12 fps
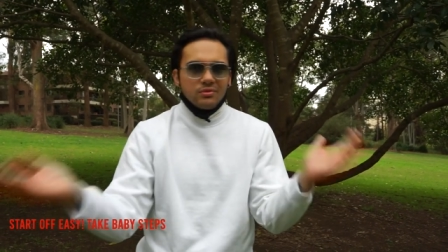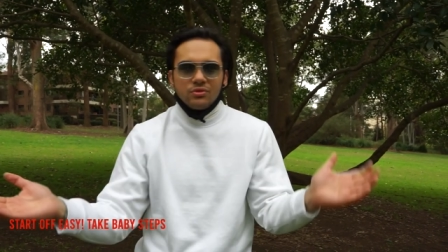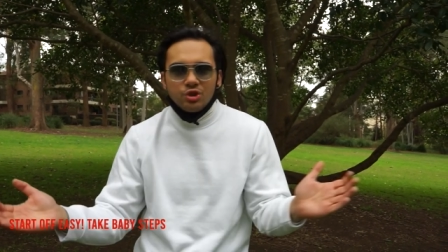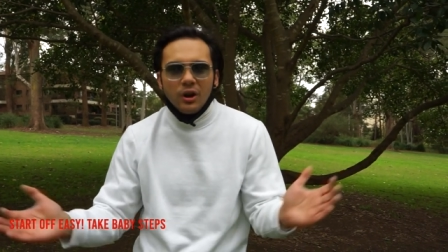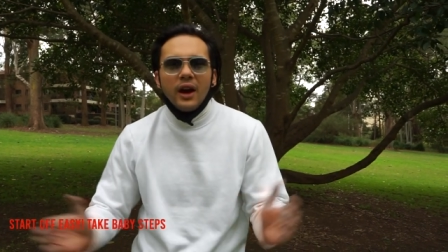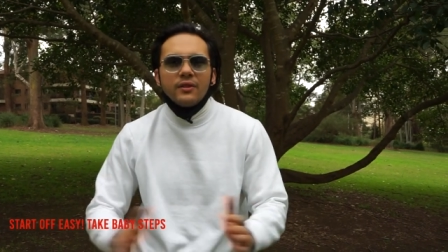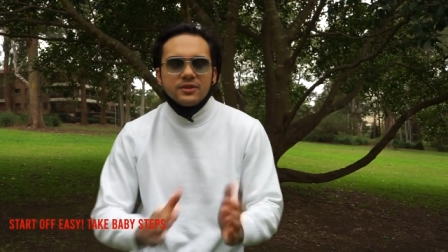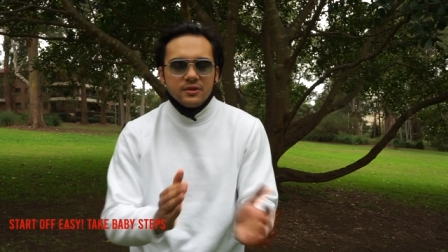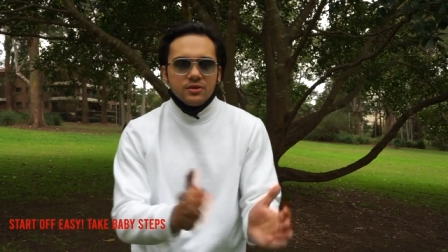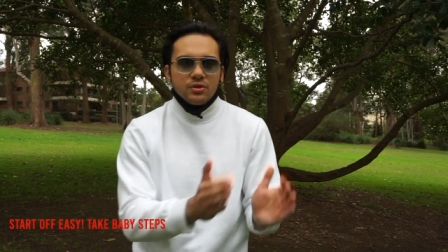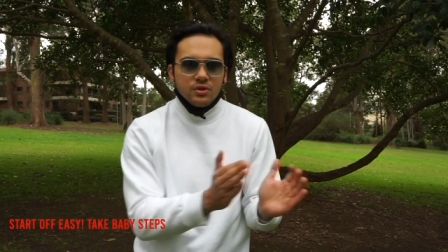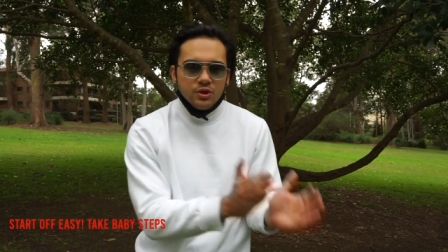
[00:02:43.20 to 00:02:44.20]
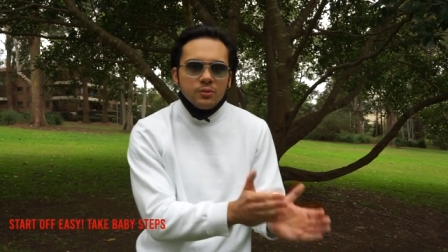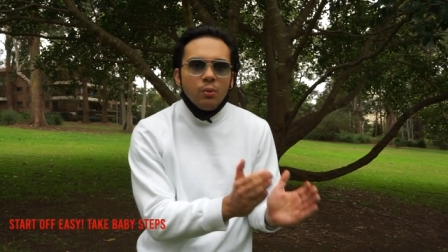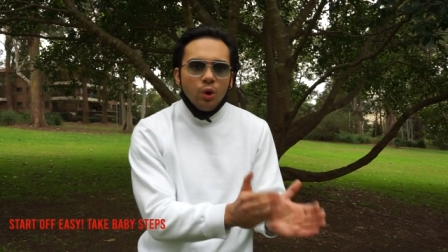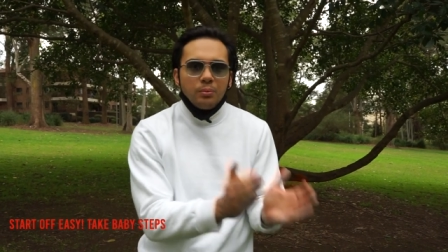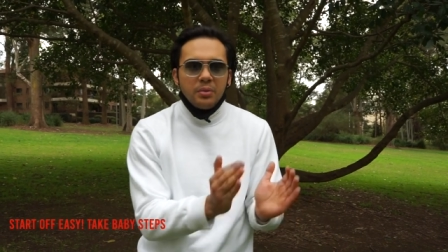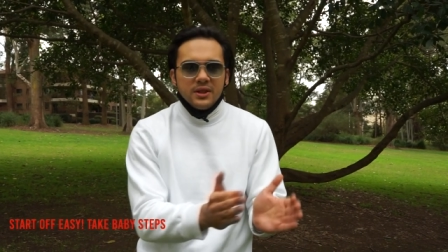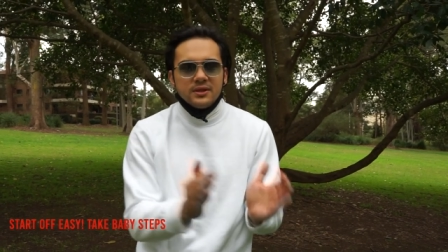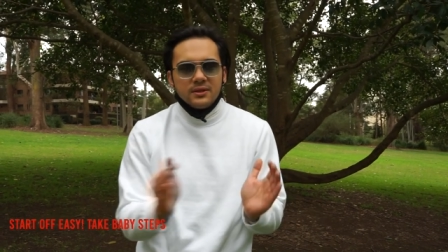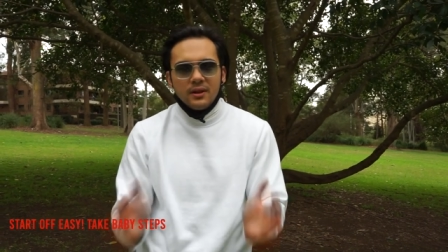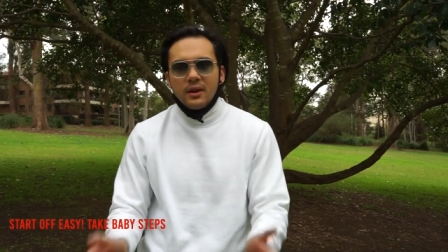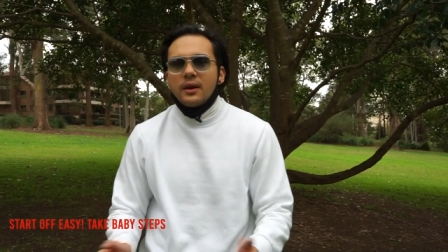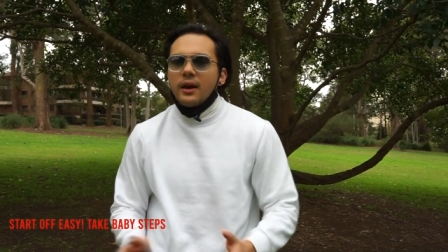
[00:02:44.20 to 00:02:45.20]
try small bits
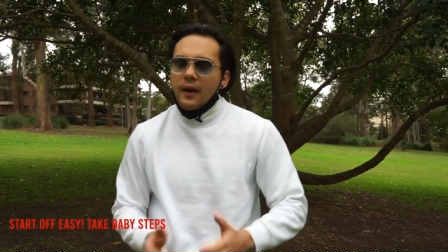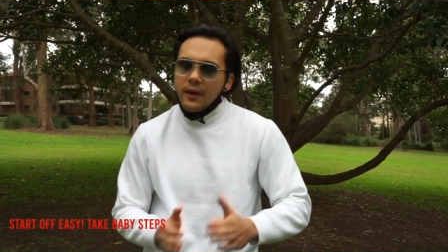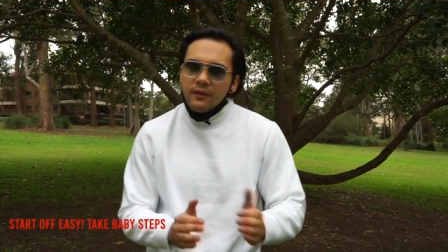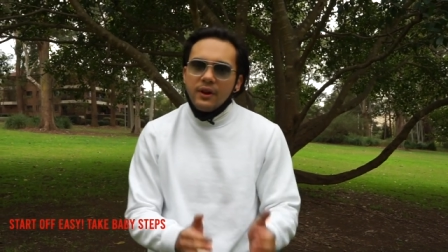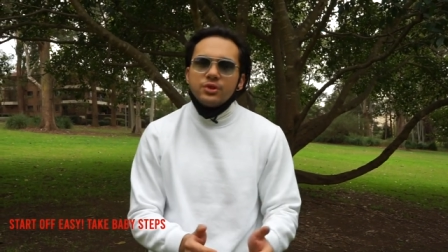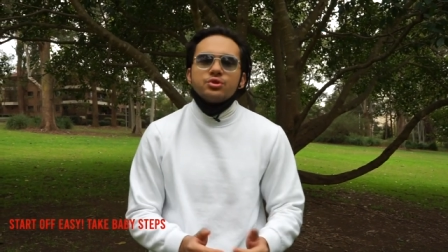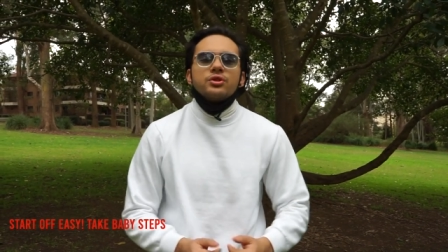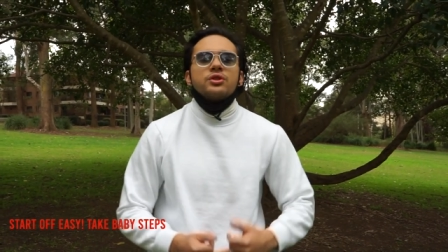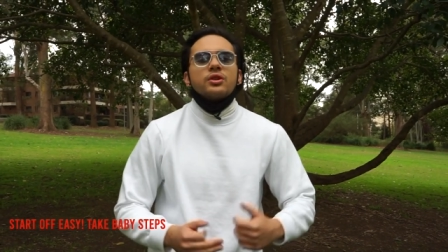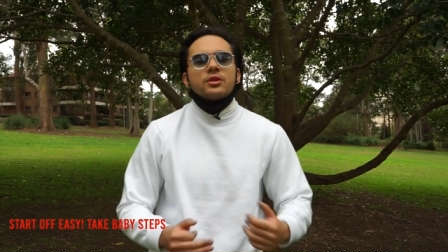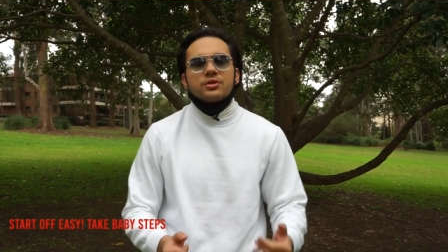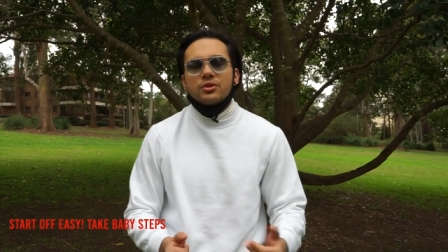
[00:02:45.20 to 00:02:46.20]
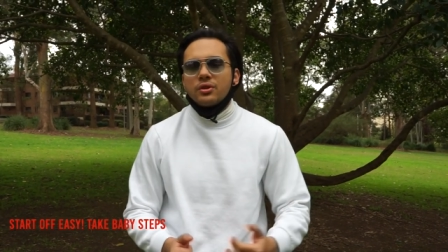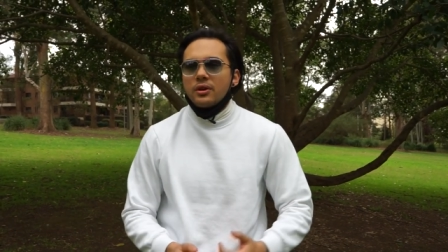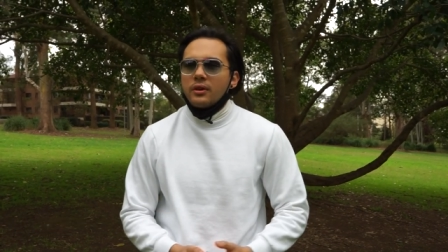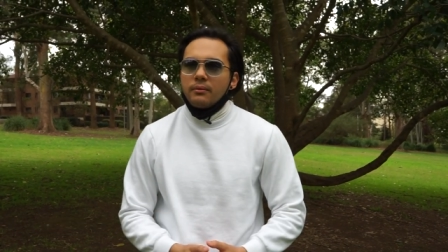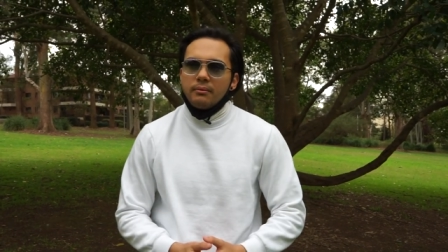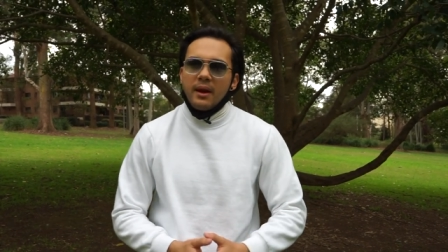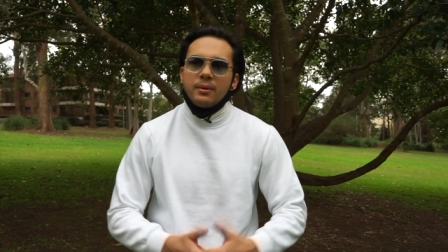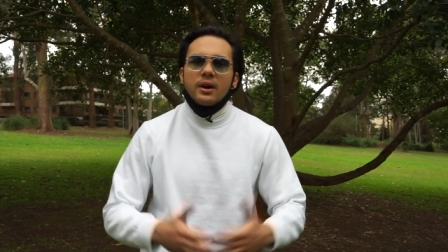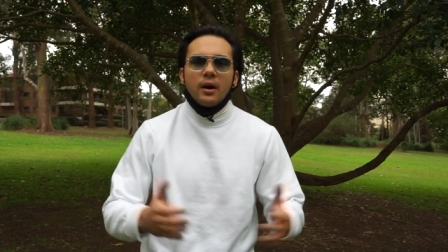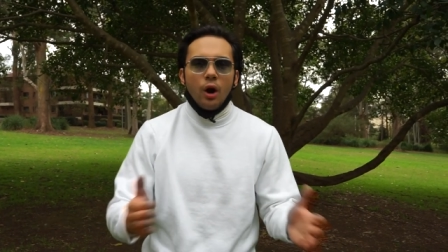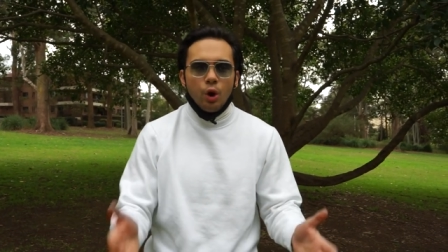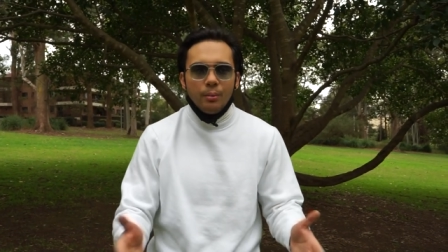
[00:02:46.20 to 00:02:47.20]
and then eventually you can do maybe
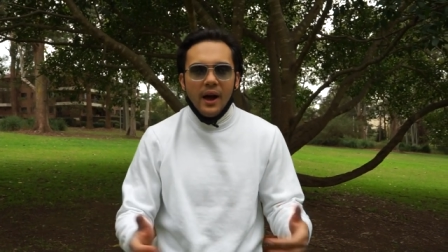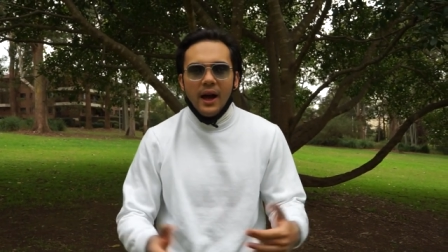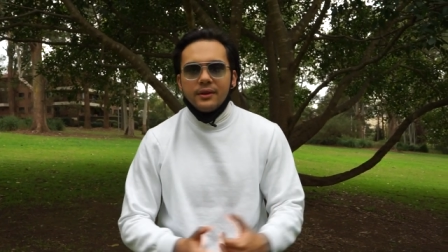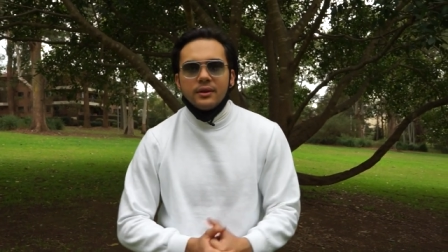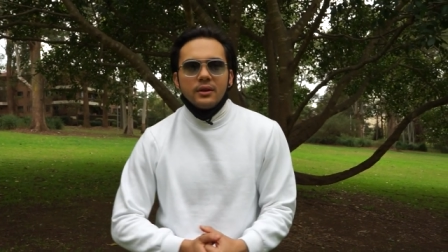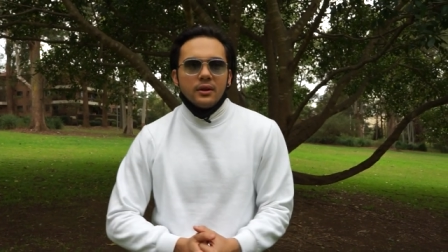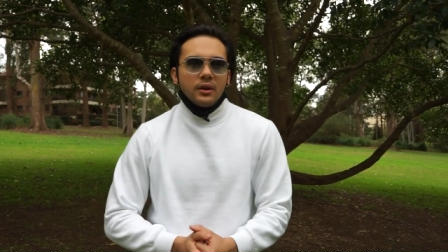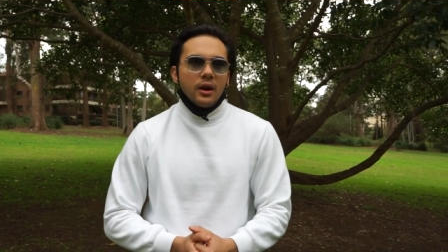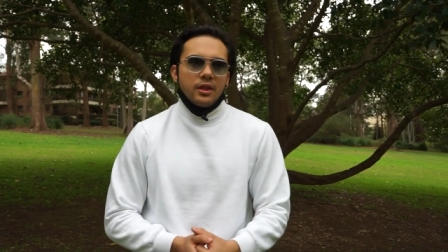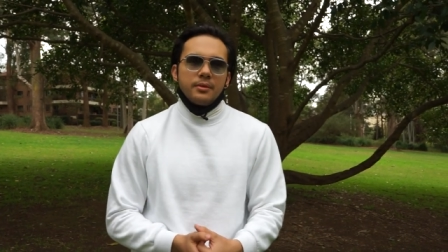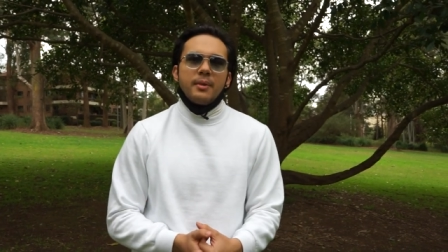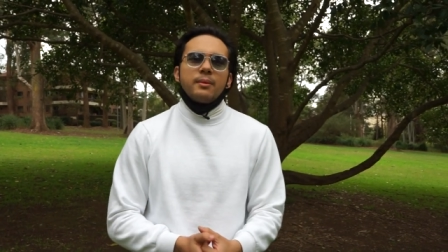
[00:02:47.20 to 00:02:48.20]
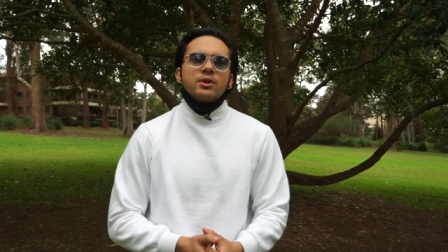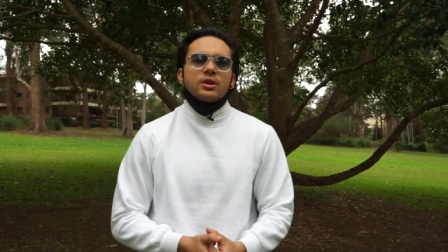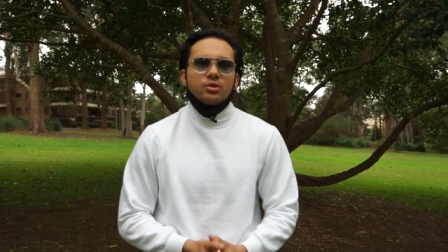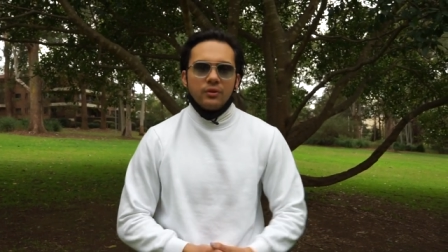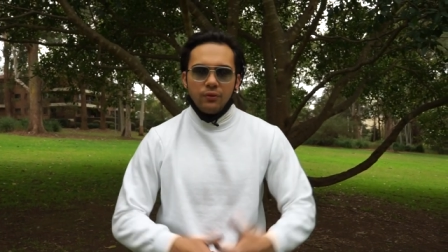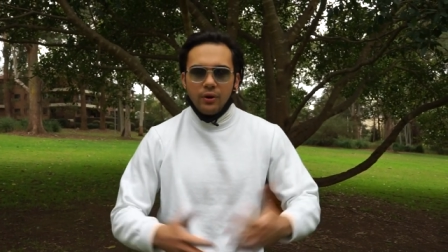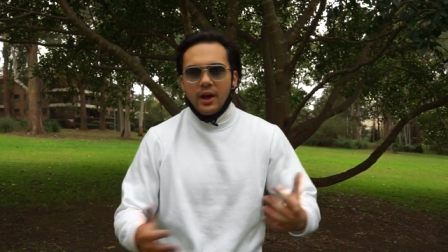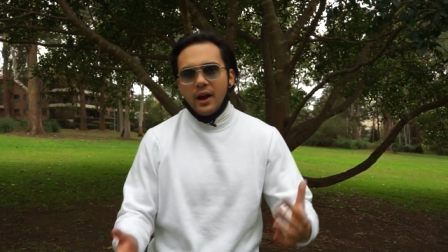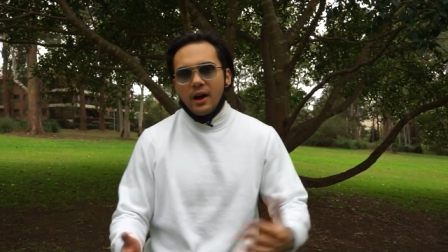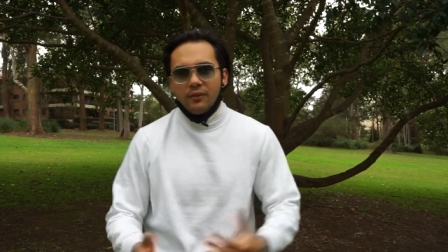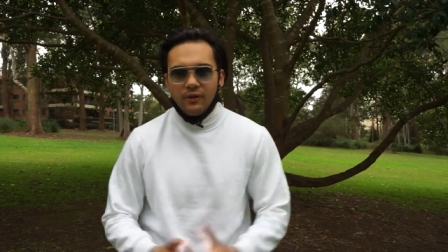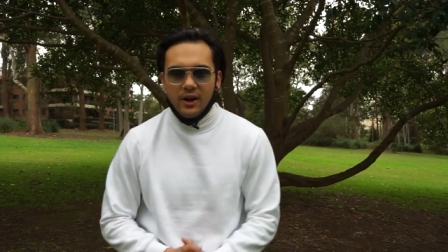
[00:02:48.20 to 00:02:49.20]
an O M A D, and then maybe you can do a forty-eight
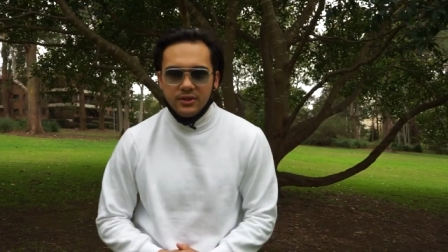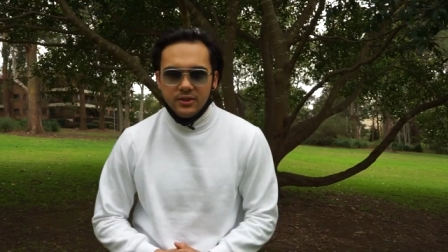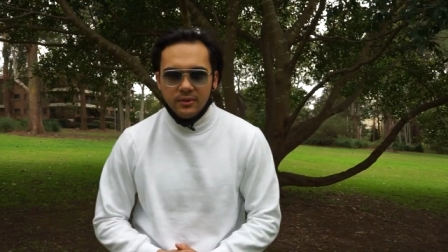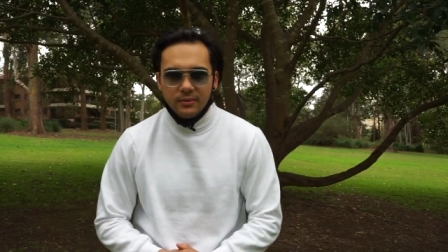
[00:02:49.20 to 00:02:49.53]
hour fast.